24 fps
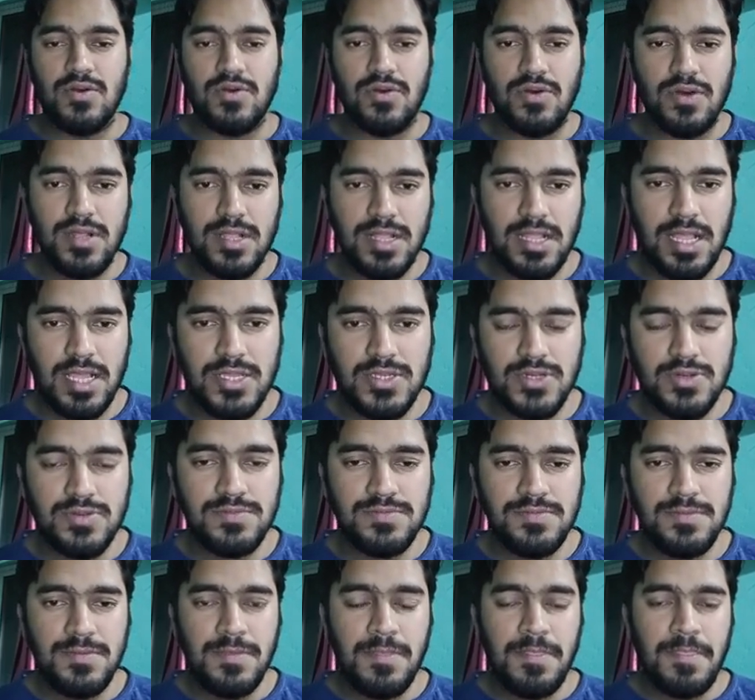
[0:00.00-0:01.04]
Google Classroom
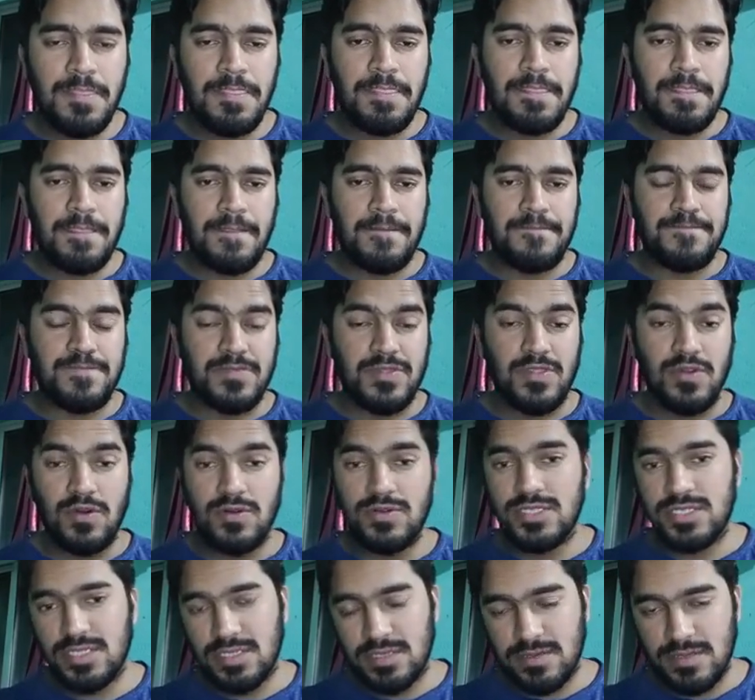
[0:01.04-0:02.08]

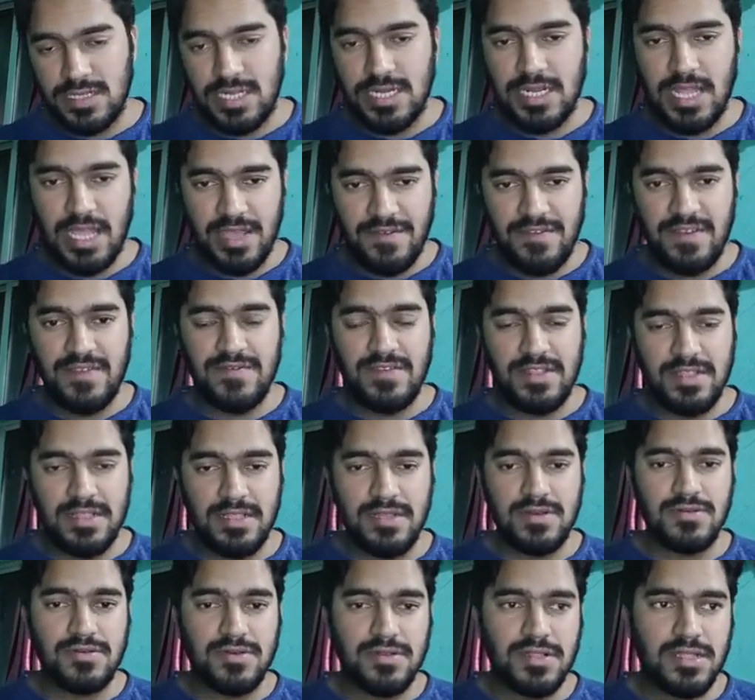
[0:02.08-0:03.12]
notes that I have given in
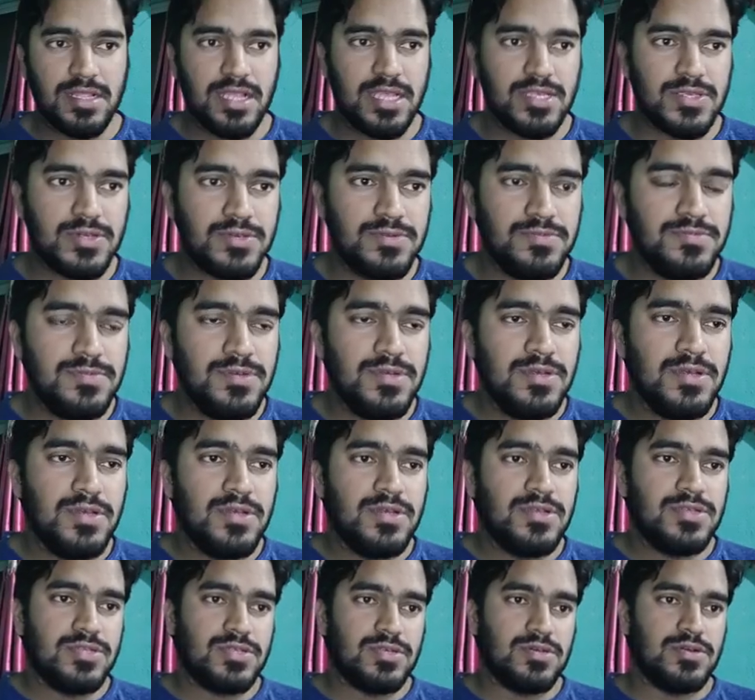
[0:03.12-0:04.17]
the Google Classroom.
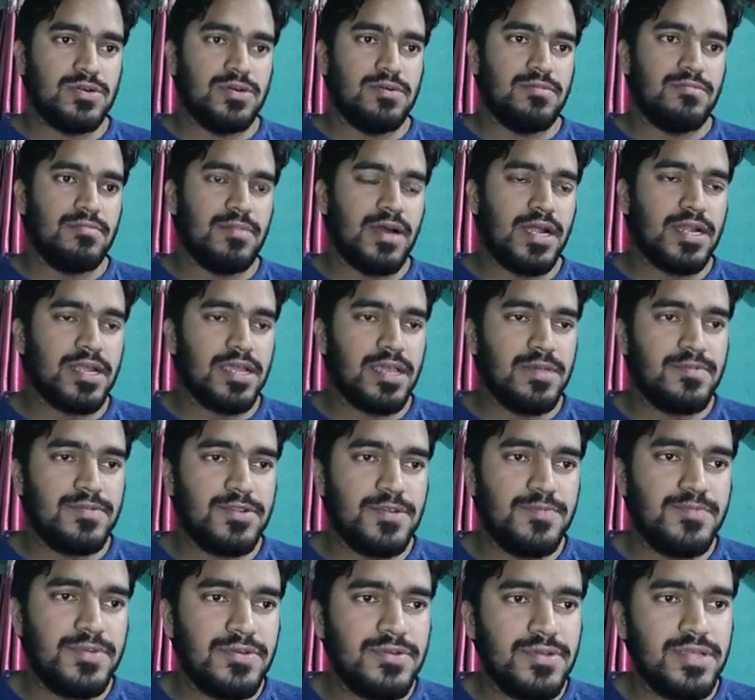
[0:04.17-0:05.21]
So
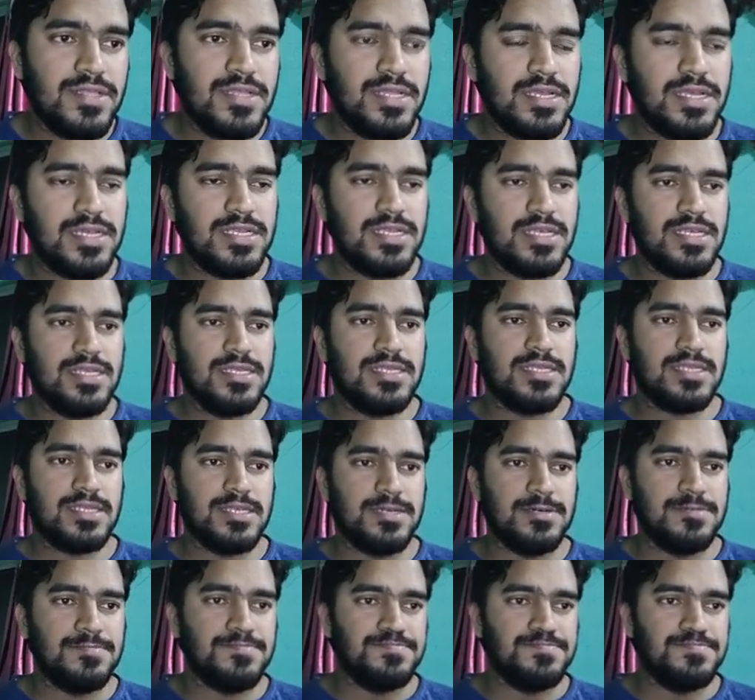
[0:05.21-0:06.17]
mercaptopurine, it is